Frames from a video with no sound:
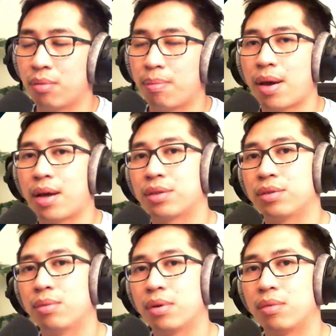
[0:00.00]
back to
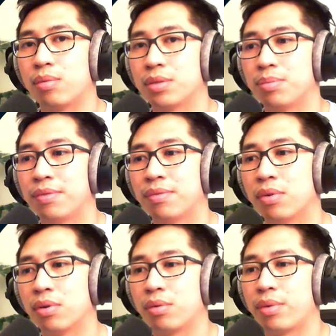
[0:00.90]
what it was
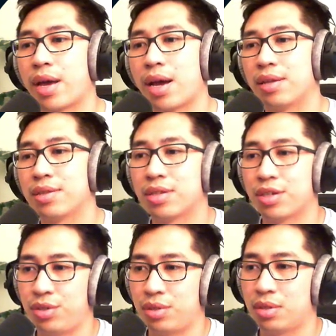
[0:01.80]
before we added
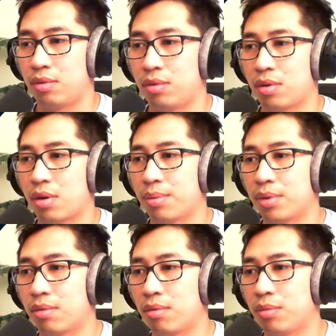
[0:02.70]
sessions. So I'm going
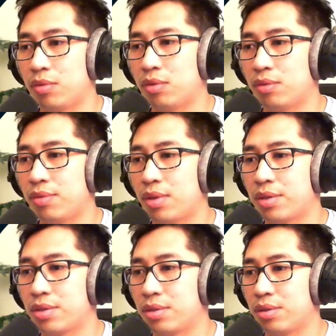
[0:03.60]
to remove
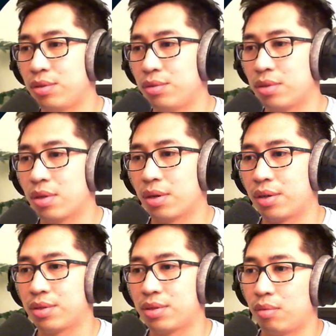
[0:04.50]
this
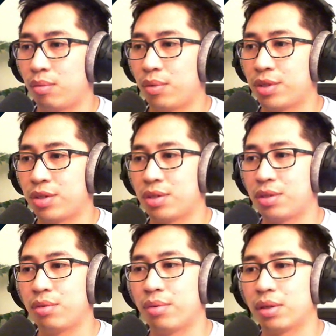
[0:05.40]
UseGuards, which is
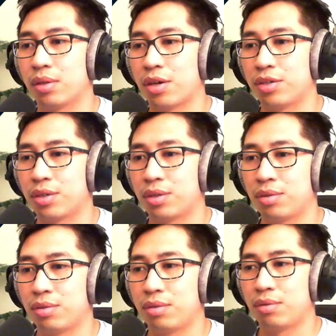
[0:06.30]
doing logic
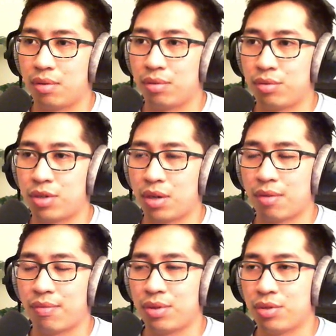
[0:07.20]
to check
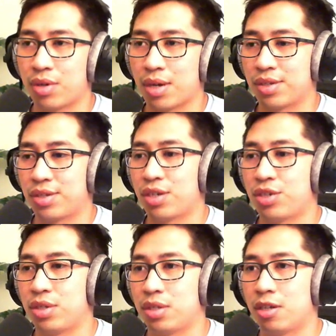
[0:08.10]
if a user has a
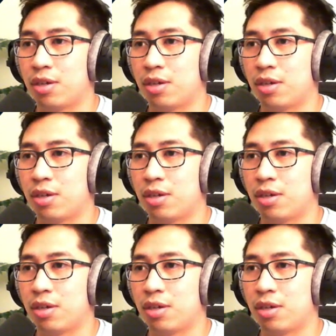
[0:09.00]
session.